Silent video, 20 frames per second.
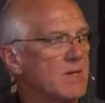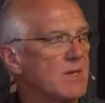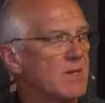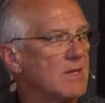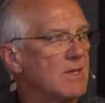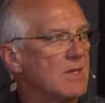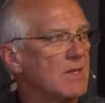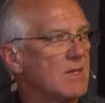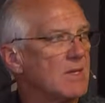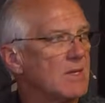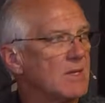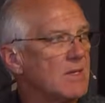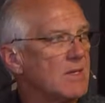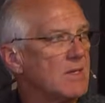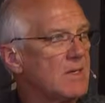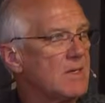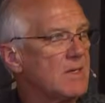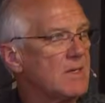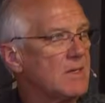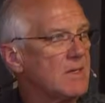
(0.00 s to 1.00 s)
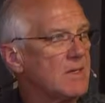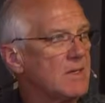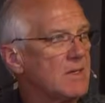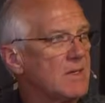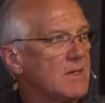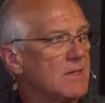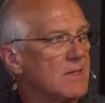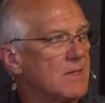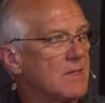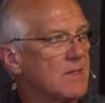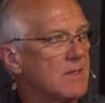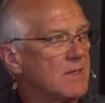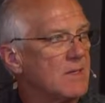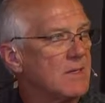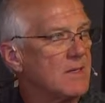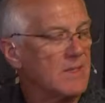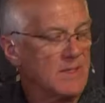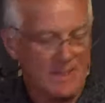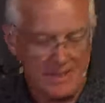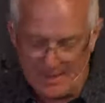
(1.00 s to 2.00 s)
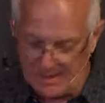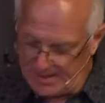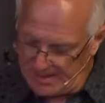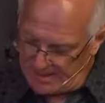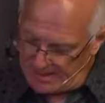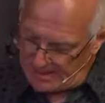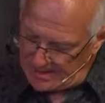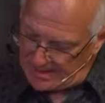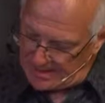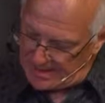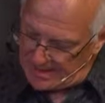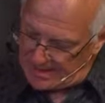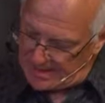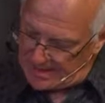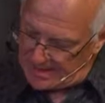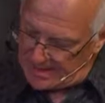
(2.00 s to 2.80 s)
(silence)